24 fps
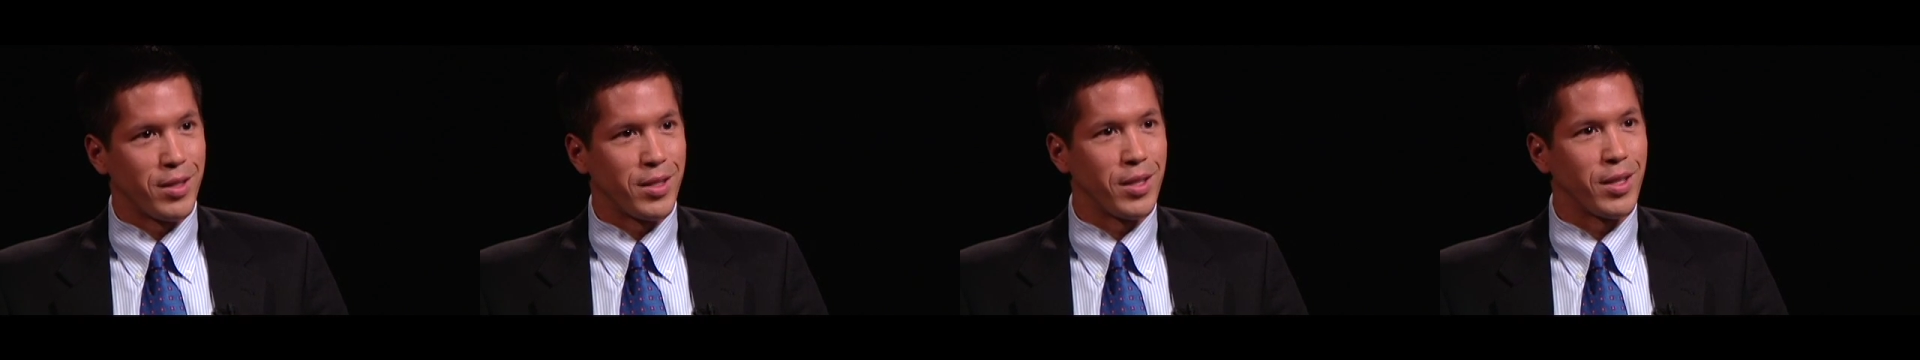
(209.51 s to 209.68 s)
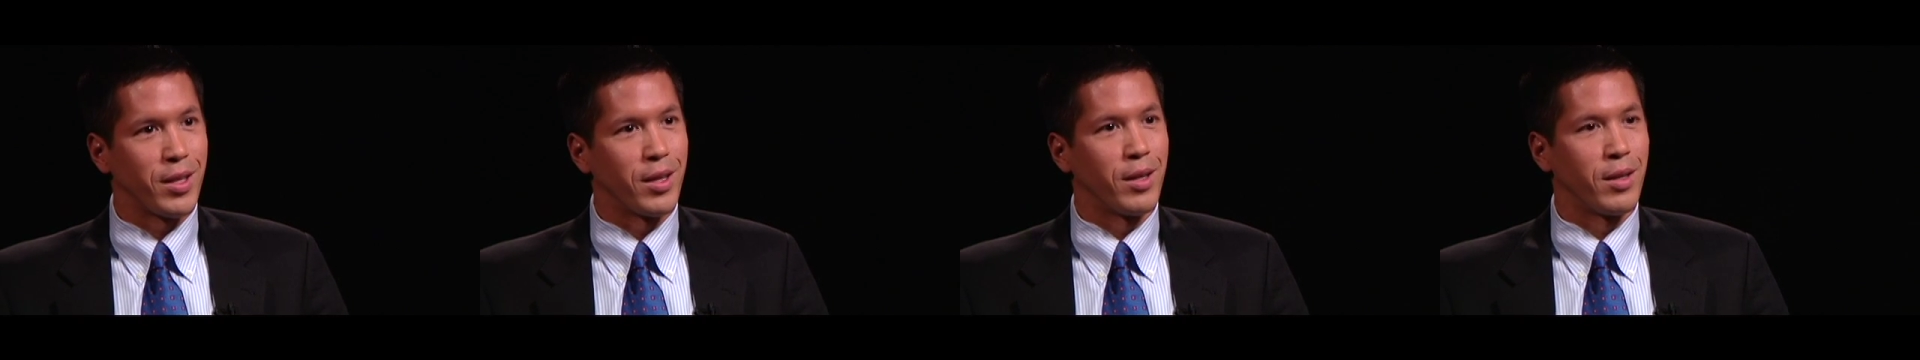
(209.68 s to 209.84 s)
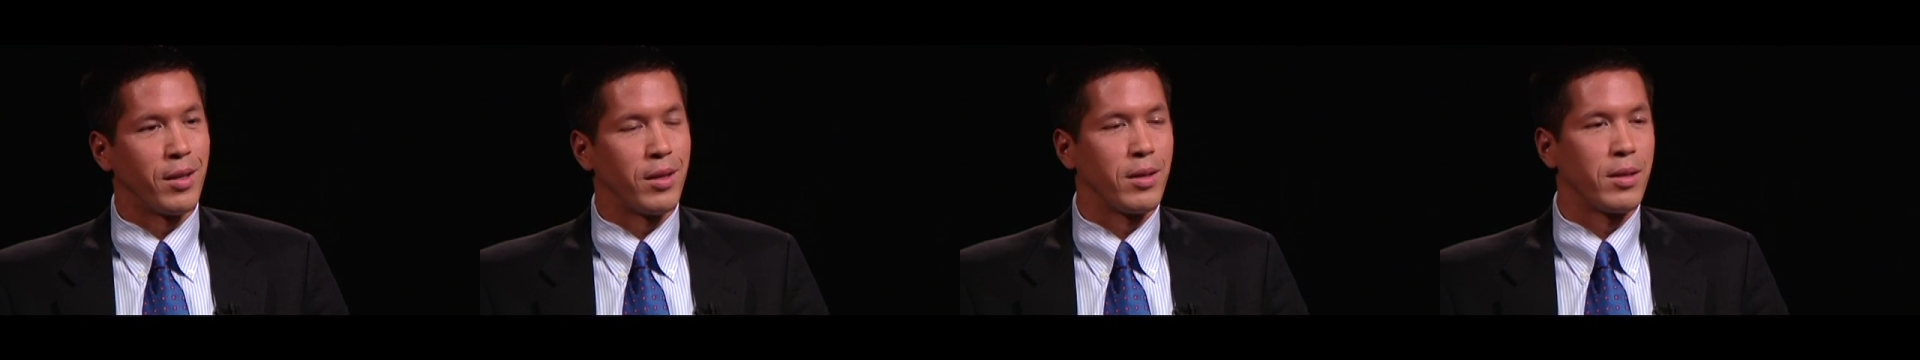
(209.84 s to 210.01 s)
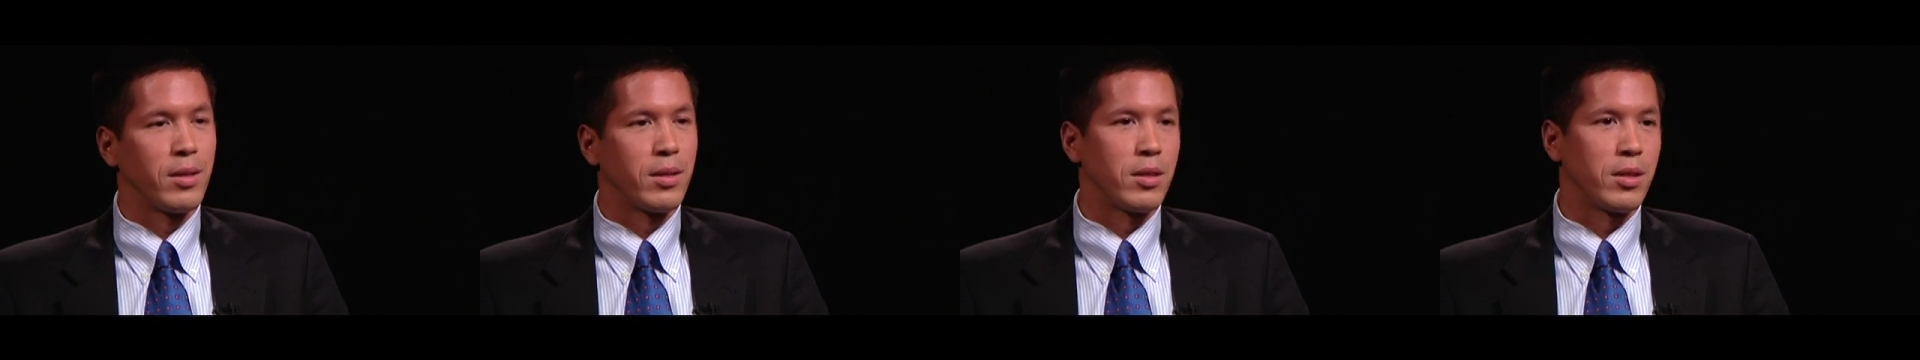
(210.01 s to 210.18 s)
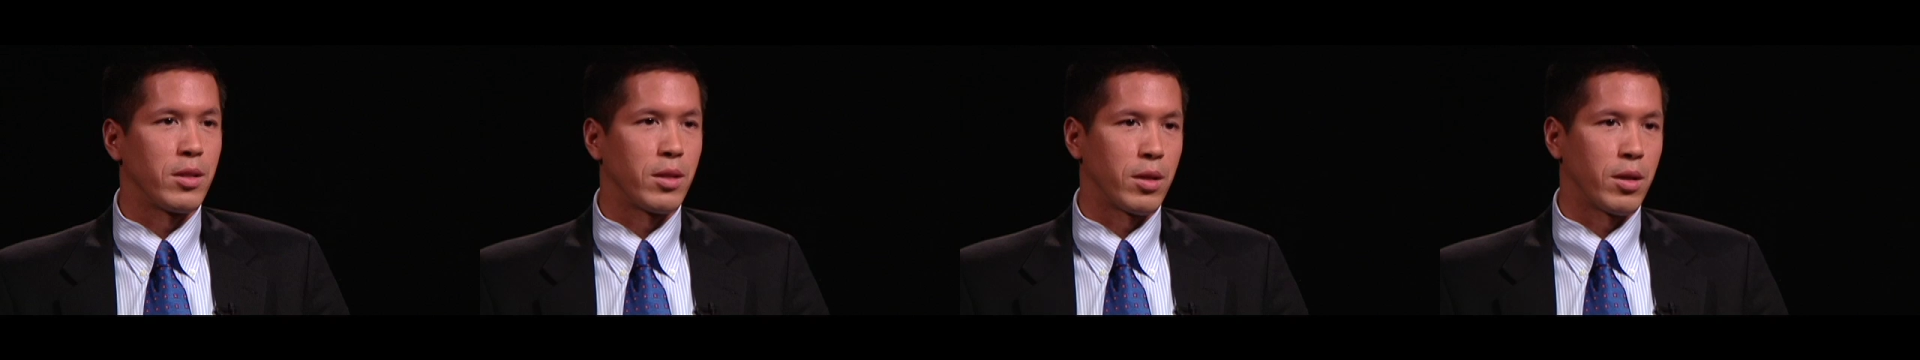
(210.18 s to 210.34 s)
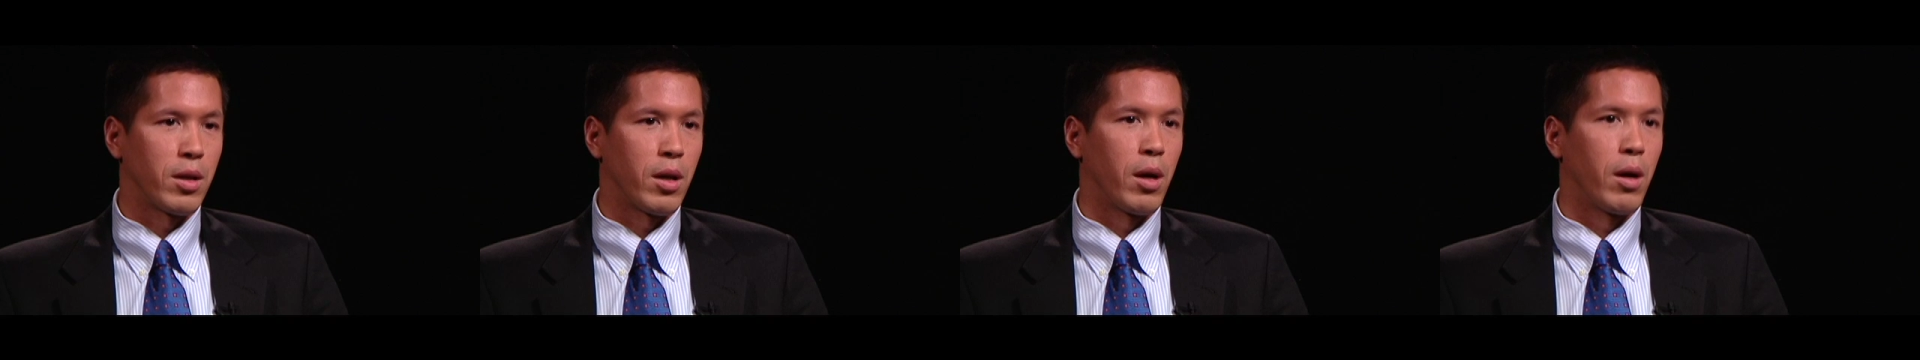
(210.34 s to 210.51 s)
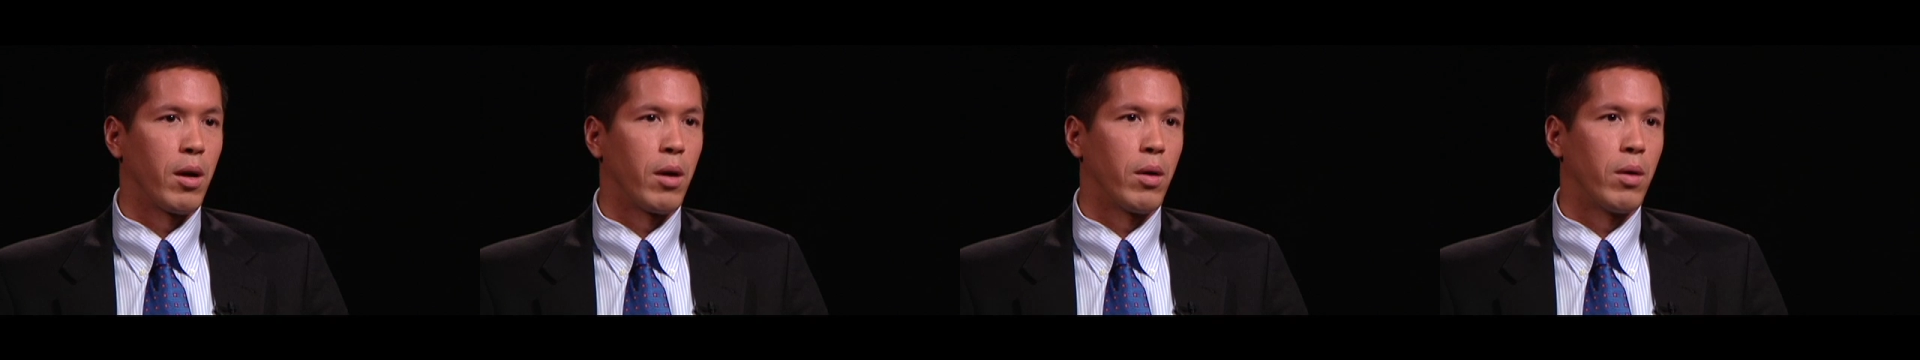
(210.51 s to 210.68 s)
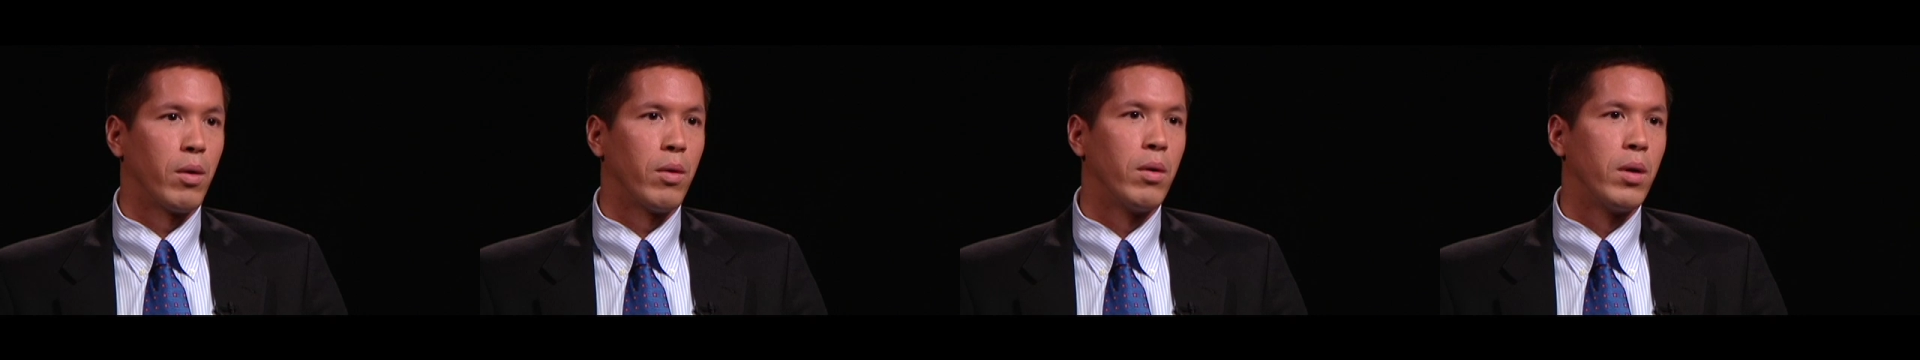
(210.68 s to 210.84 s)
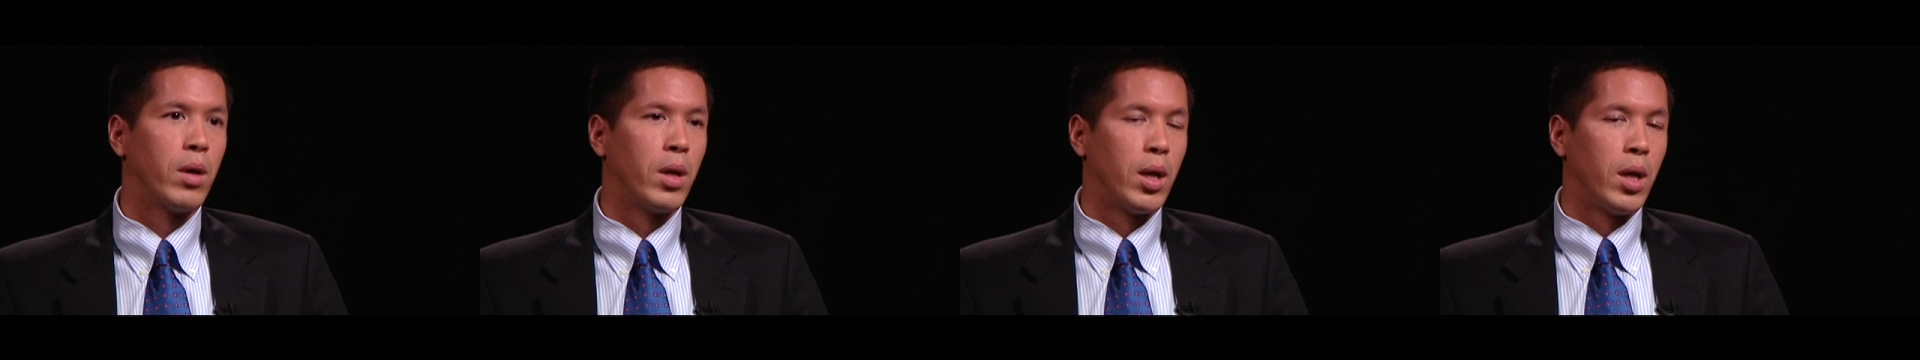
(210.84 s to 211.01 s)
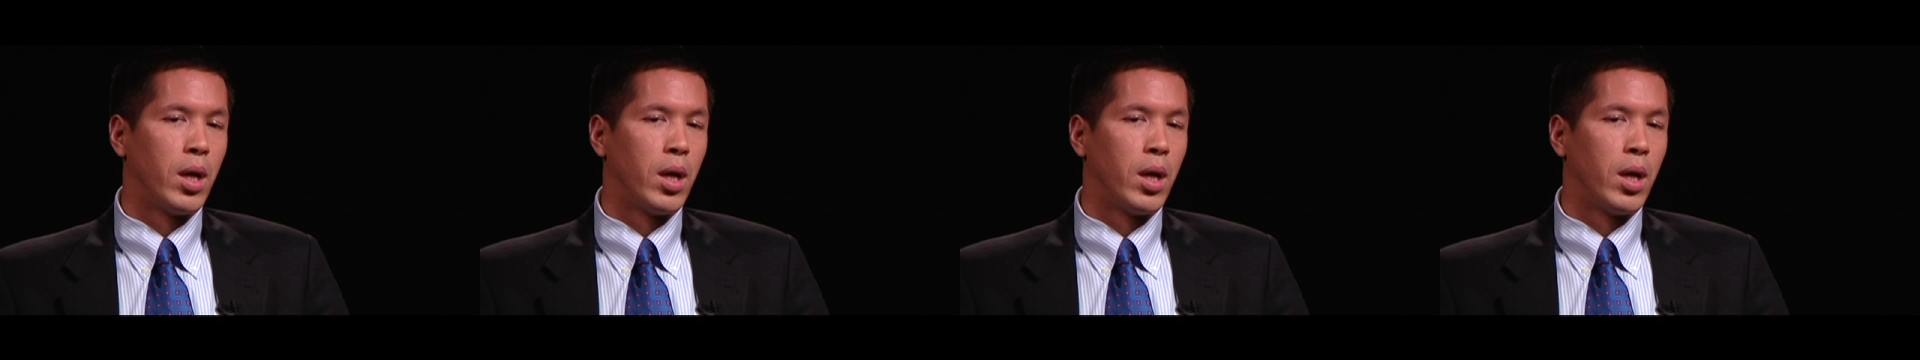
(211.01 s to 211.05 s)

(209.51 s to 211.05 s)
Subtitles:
to go.